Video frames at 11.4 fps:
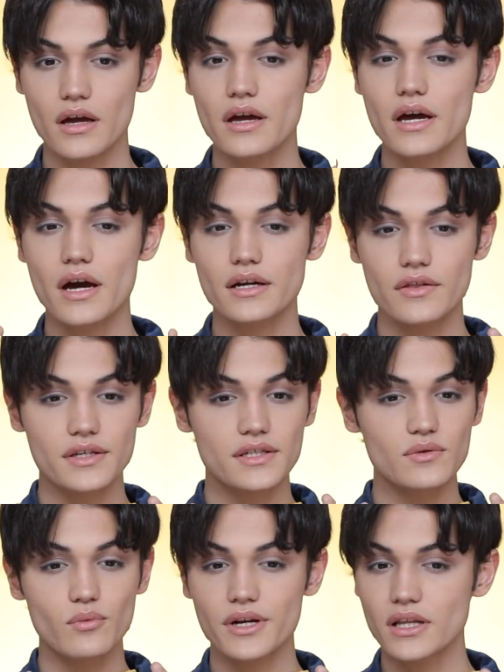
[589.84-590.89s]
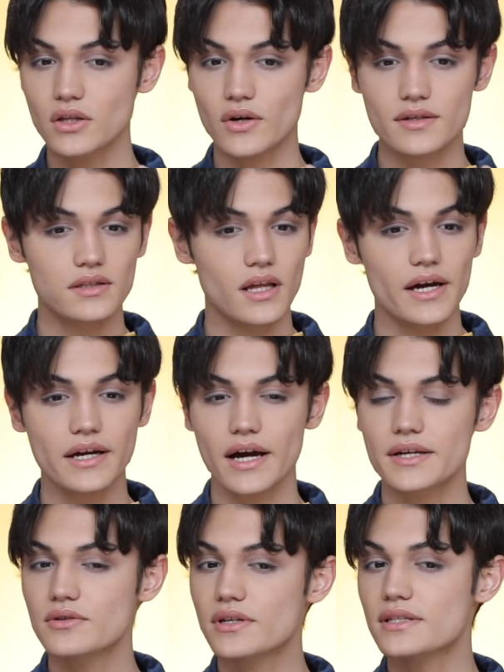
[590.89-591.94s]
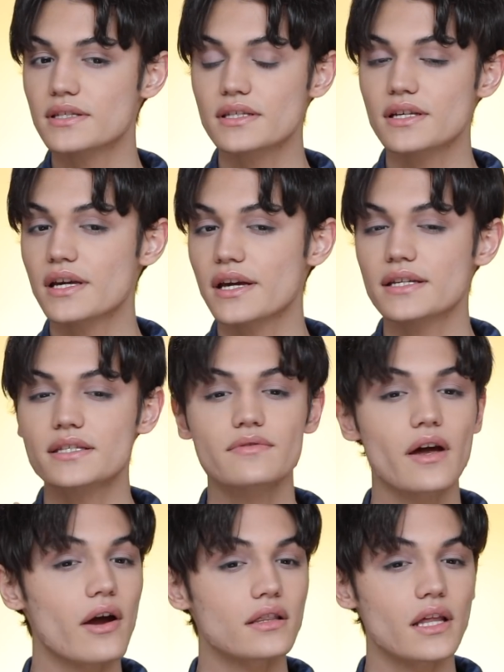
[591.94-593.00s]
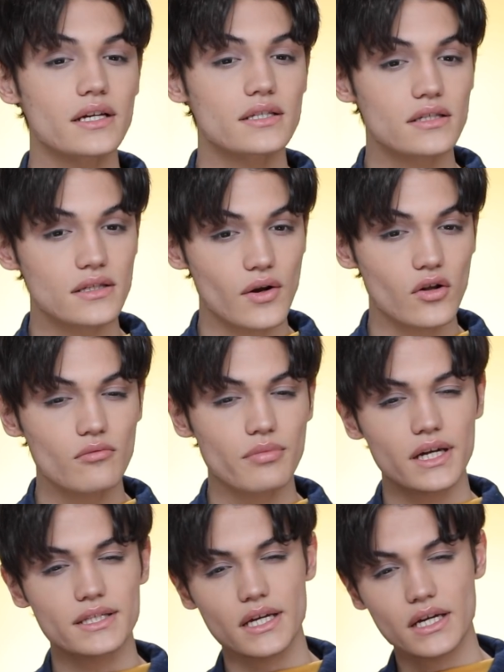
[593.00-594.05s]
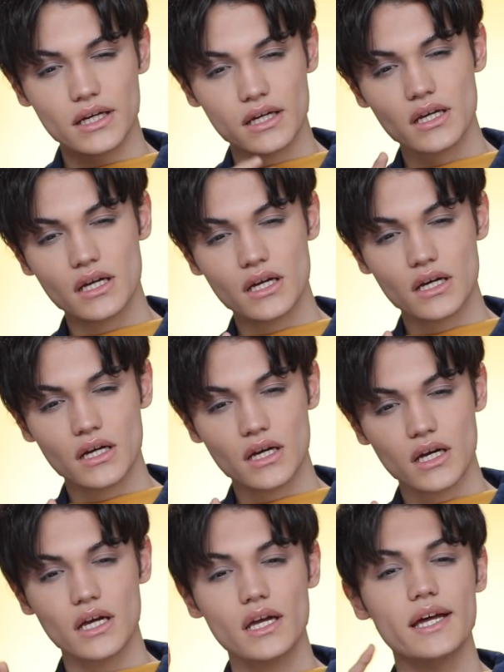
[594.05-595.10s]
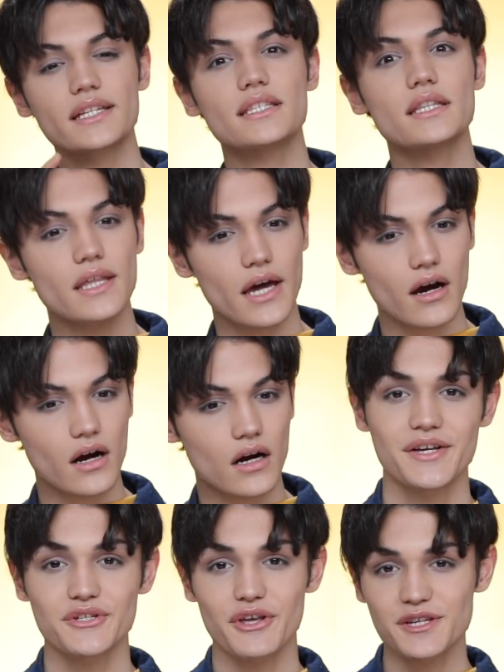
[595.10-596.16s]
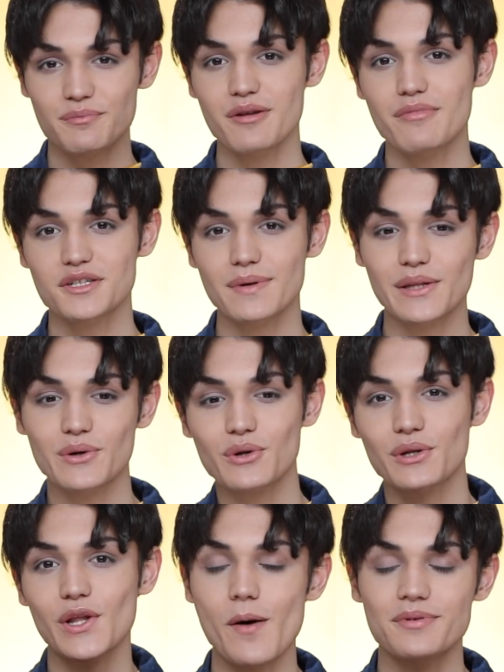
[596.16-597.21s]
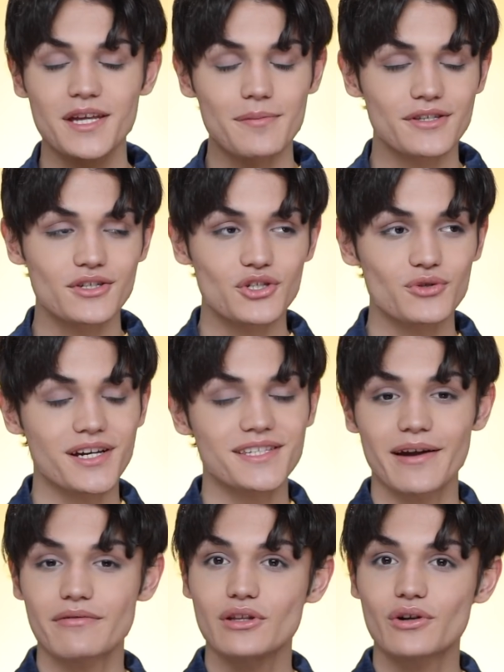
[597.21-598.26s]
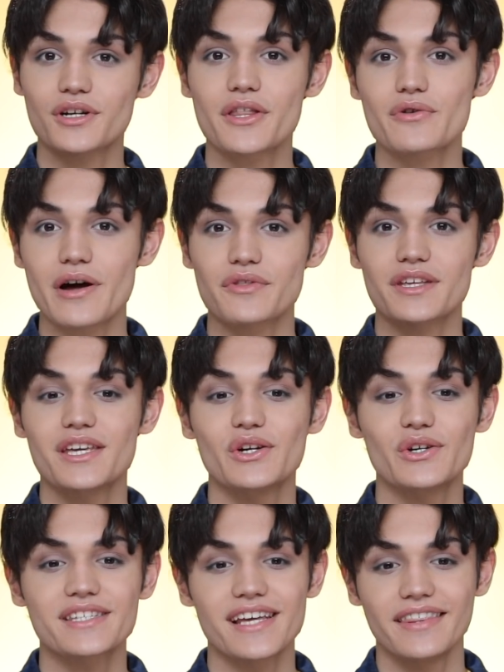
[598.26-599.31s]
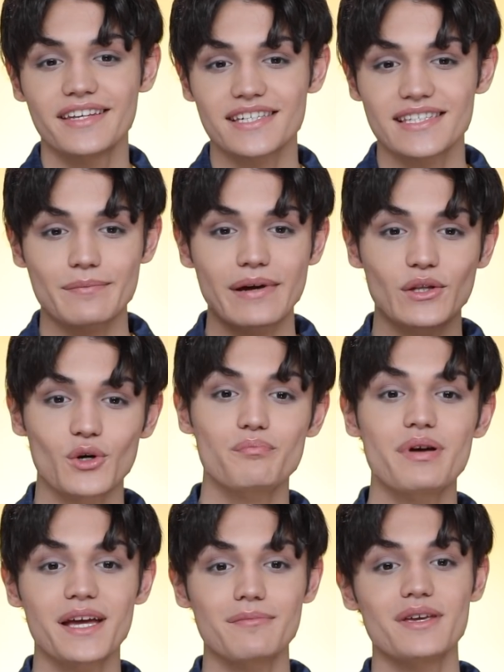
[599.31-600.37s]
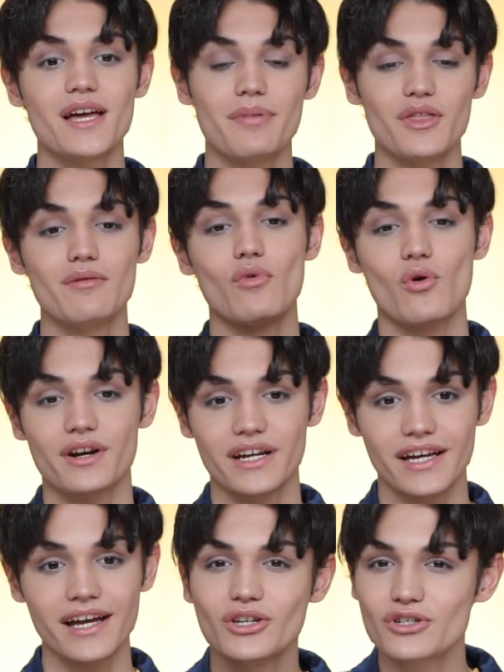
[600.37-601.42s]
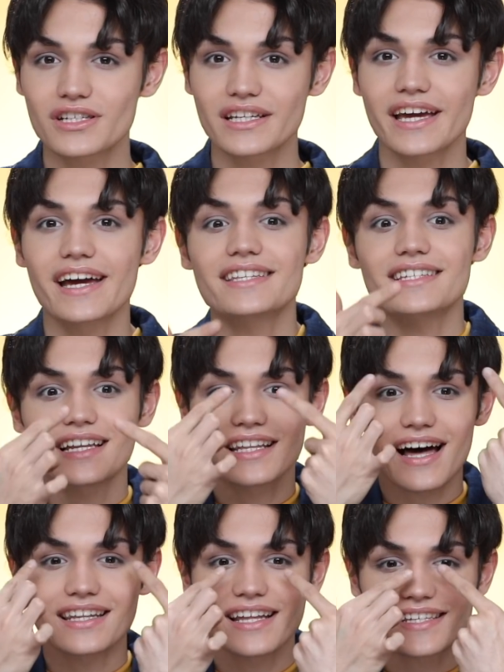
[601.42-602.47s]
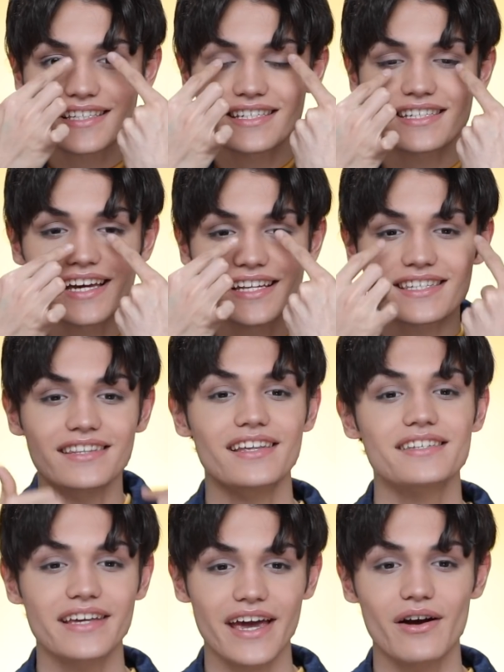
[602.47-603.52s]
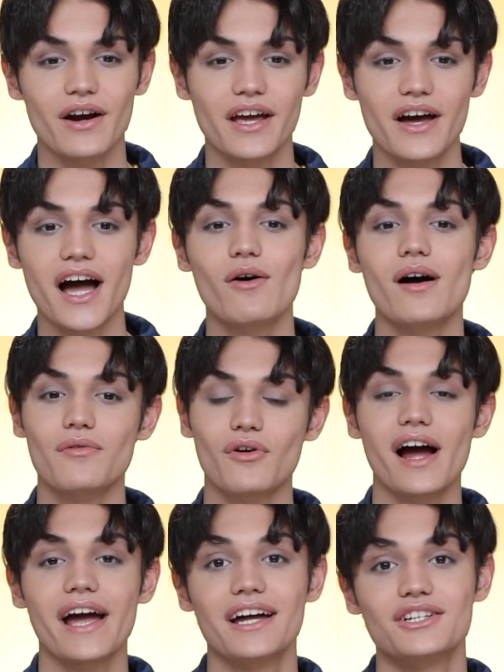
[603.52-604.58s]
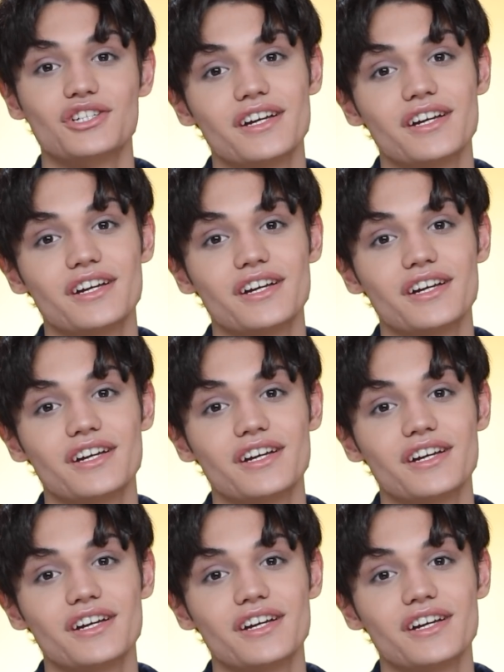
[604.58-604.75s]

And this is what it looks like. As you can see, it's very like subtle, but it's like, it's there. So that is pretty much my little glow up tips and tricks that I've learned throughout the years, and this is like my little pick me up in the morning. Usually it's a lot less intense in this area. However, I had